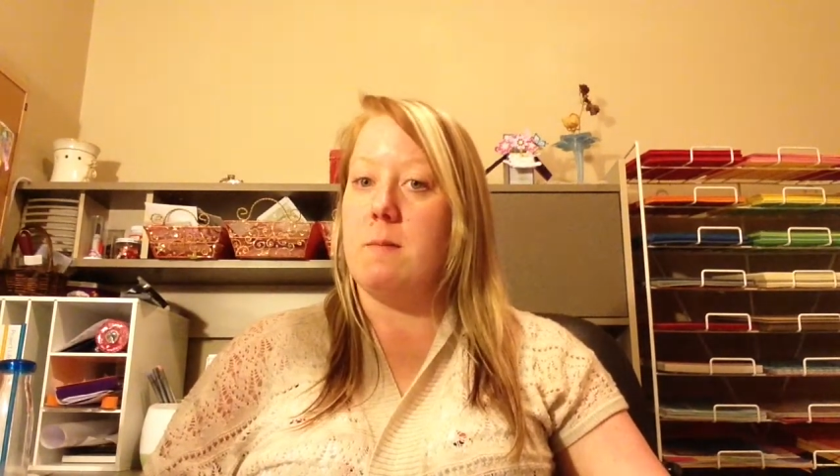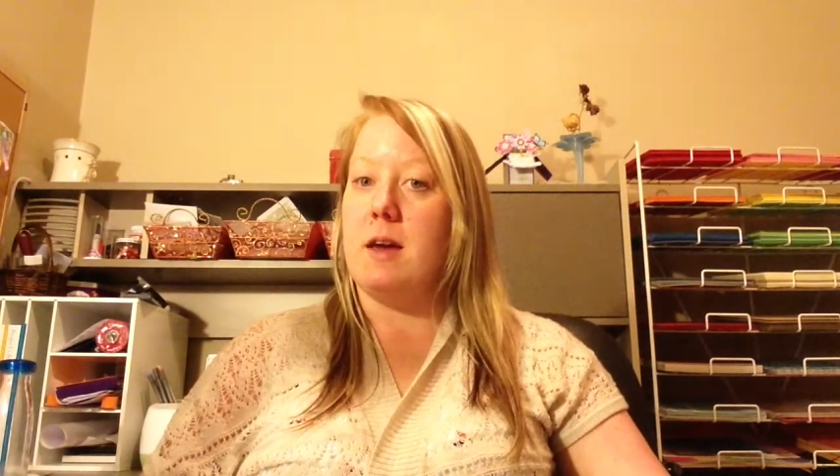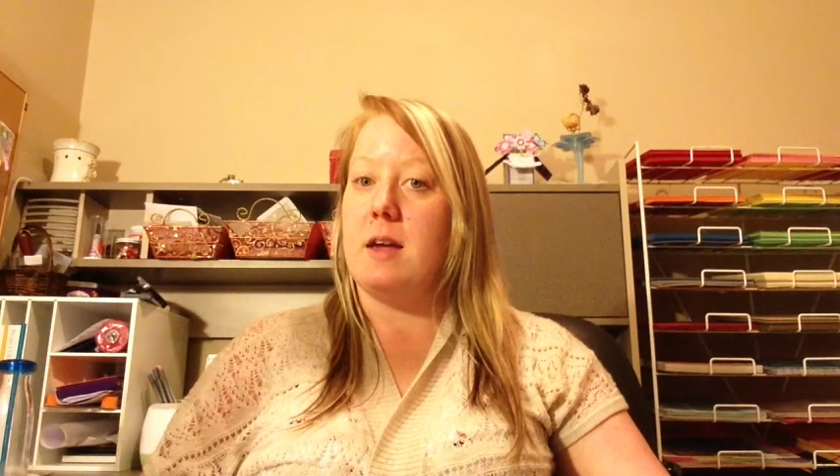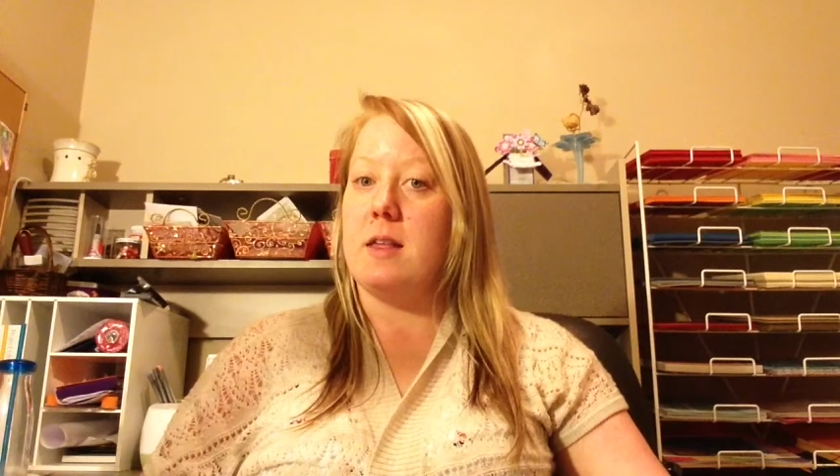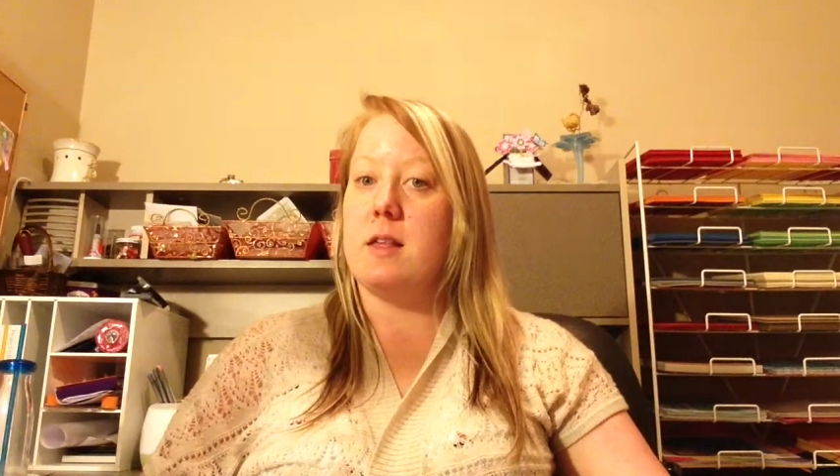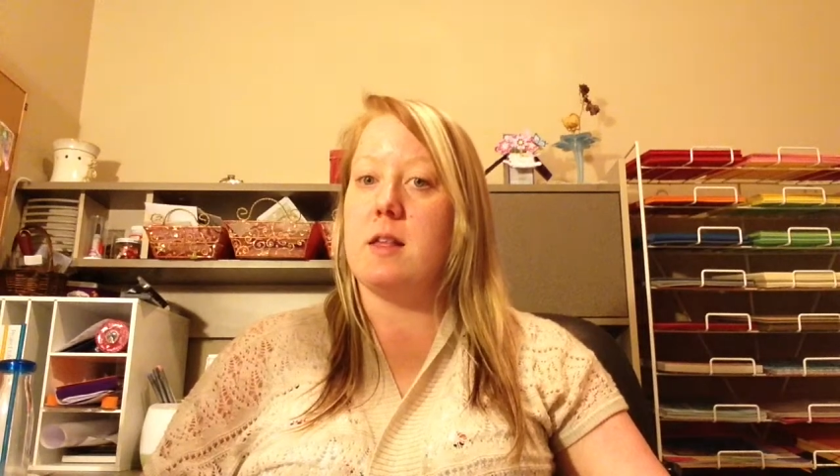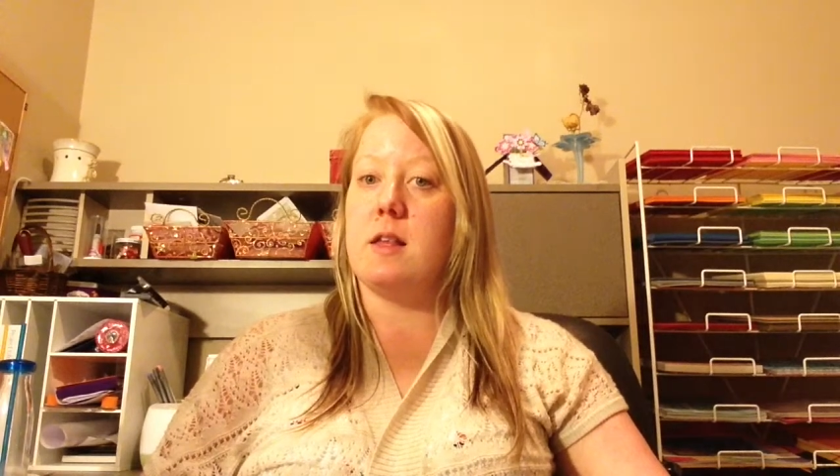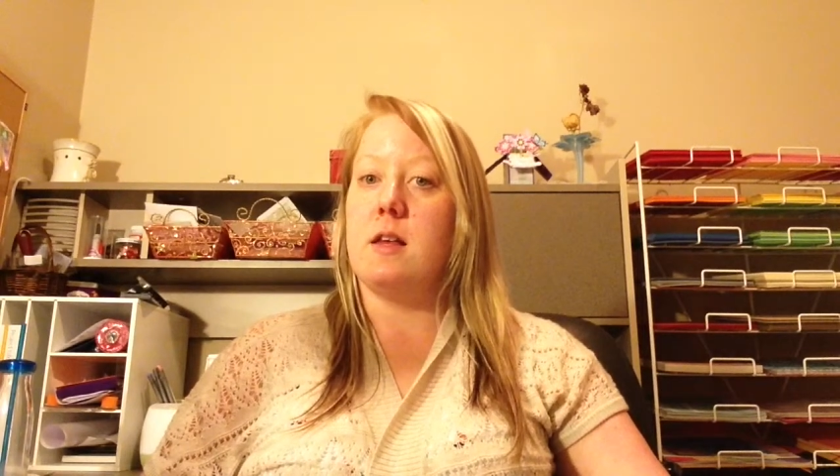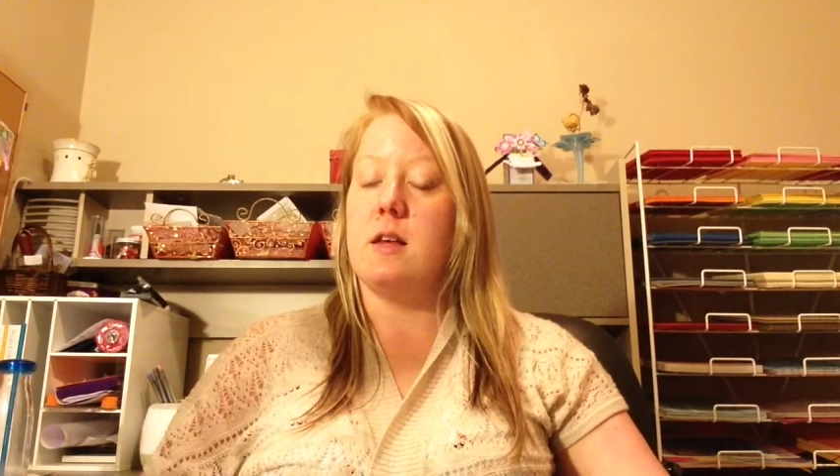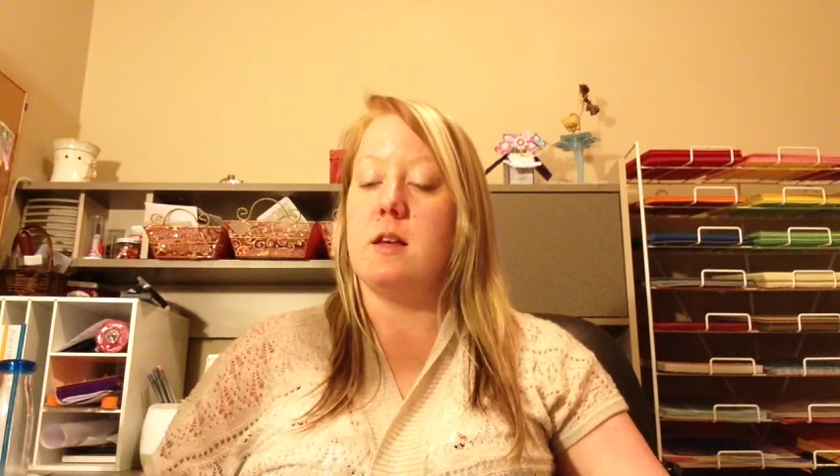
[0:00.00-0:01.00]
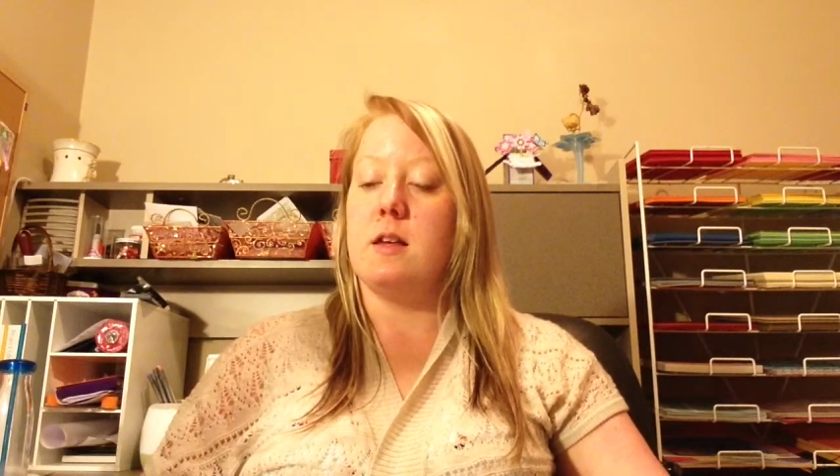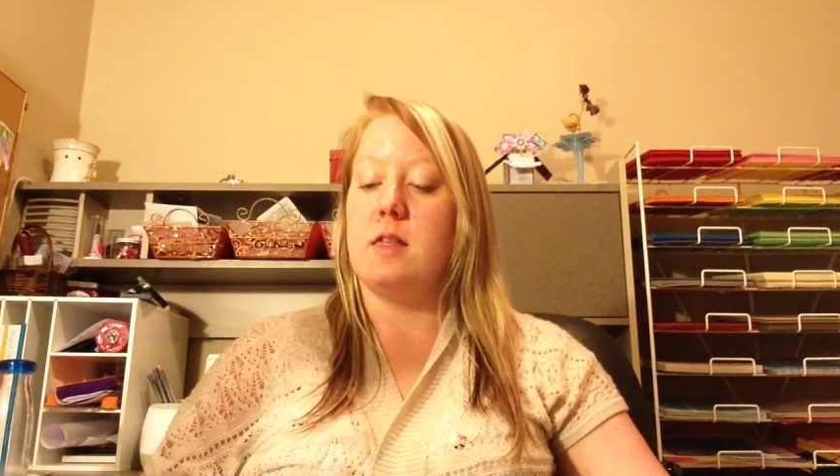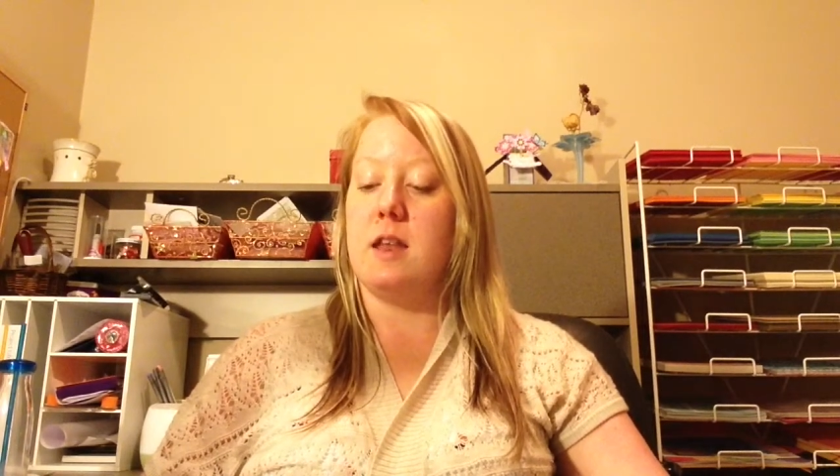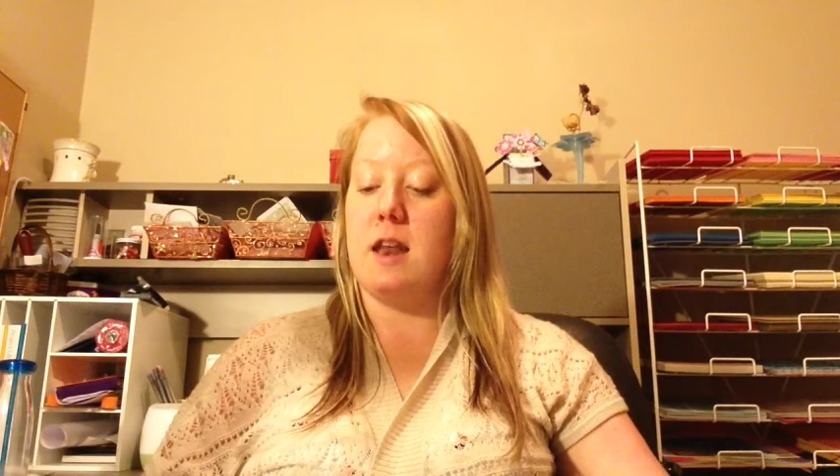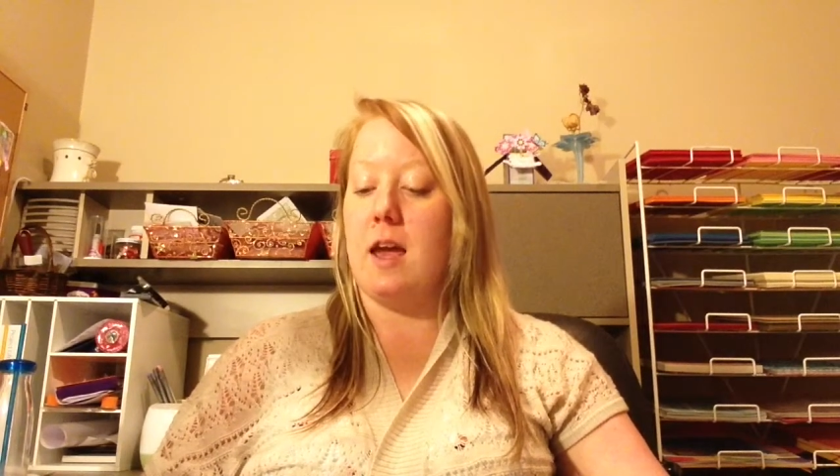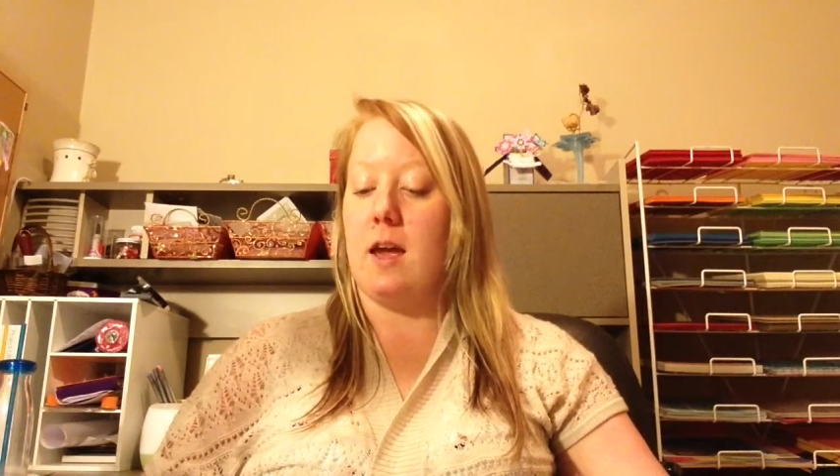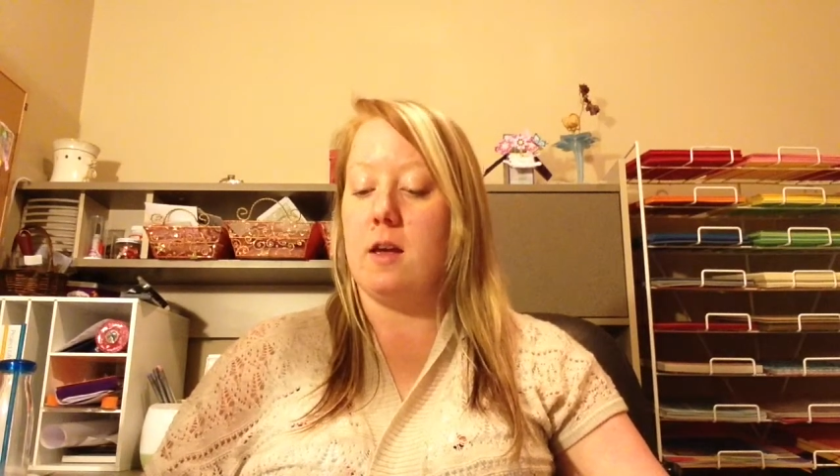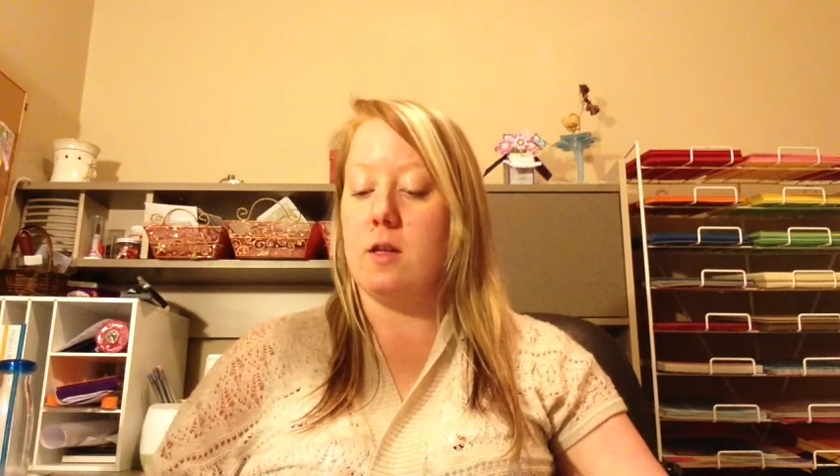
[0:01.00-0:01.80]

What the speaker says: miss the day.